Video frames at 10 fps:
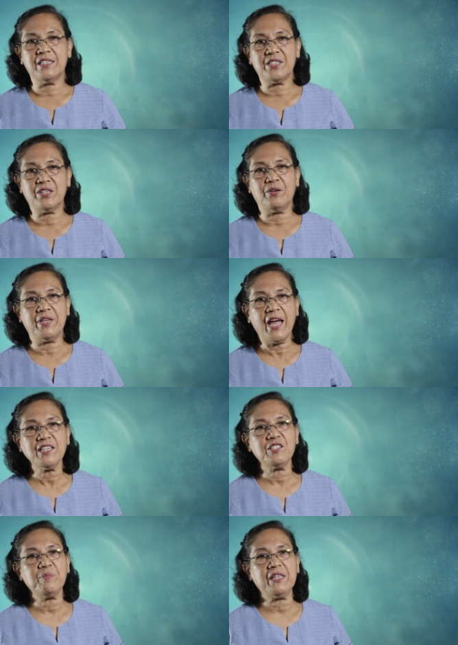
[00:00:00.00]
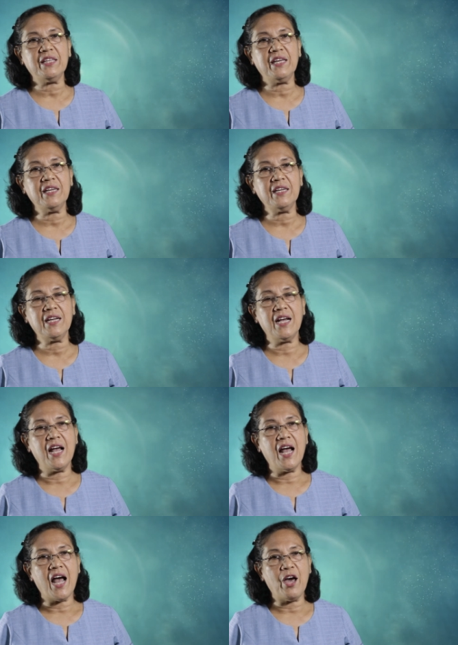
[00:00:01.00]
So next meeting,
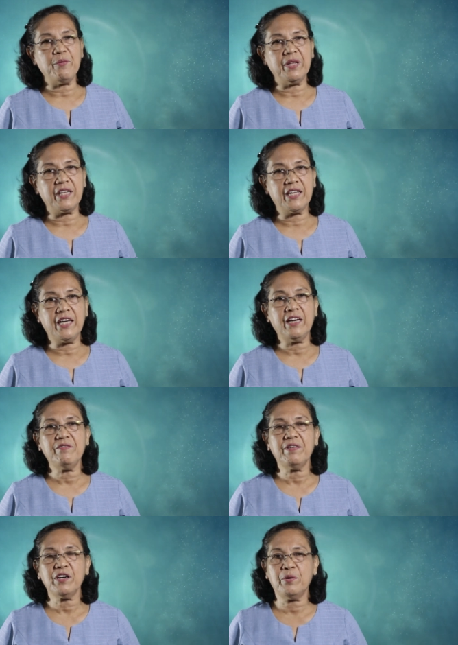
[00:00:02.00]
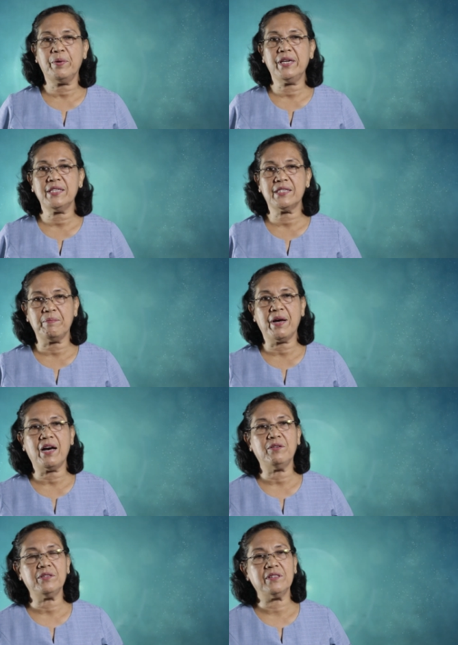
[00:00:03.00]
I will give a quiz
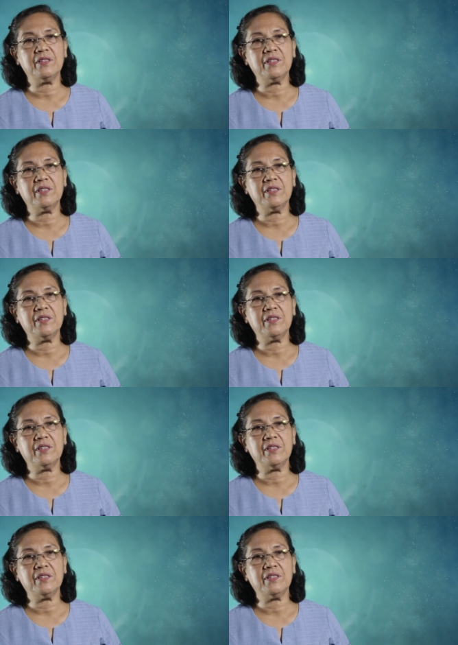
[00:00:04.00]
about